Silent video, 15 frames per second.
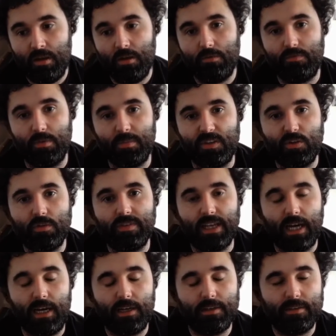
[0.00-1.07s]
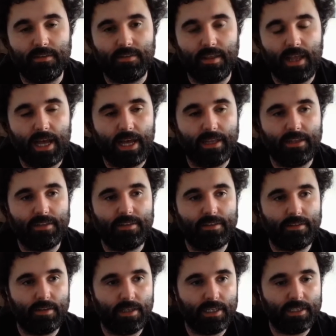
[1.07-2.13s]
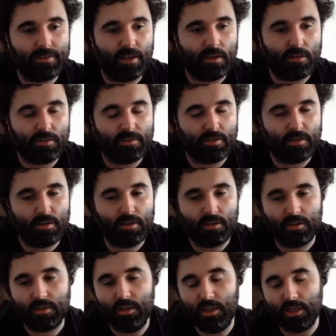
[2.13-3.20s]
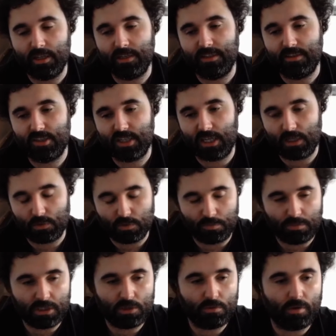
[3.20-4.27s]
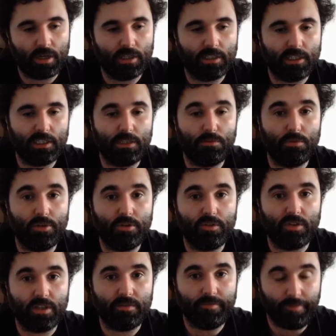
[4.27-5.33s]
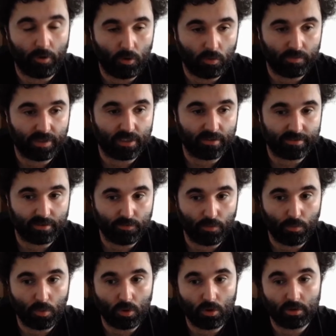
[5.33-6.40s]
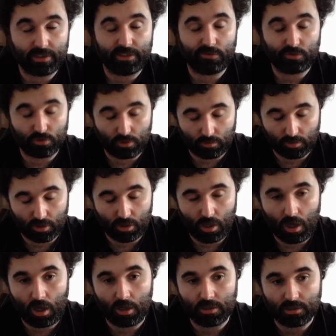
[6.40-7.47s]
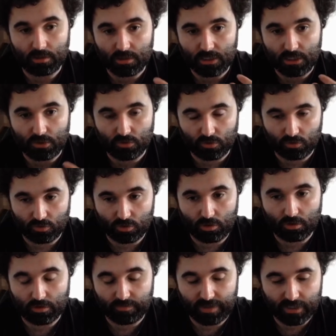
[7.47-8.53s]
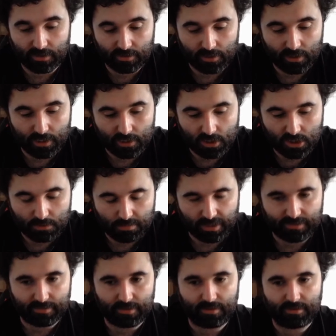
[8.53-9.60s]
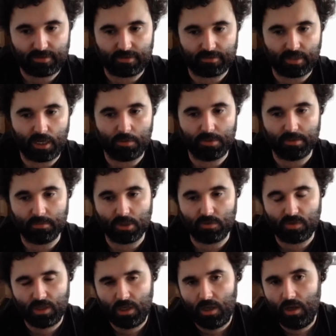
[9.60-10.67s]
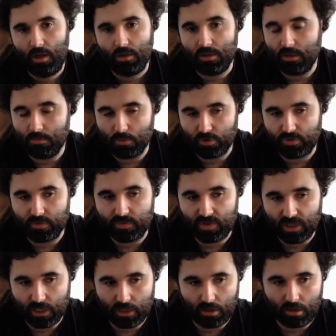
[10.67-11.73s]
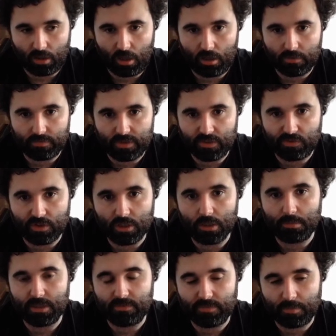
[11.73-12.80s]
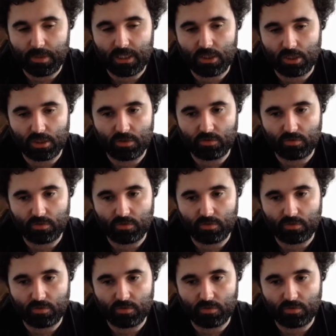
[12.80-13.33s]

from this other guy that's there, he tells her that this child was mute and he was involved in the Civil War. He saw a lot and he doesn't talk of anything. And she basically sits down with him and goes, you must have seen a lot of disturbing information and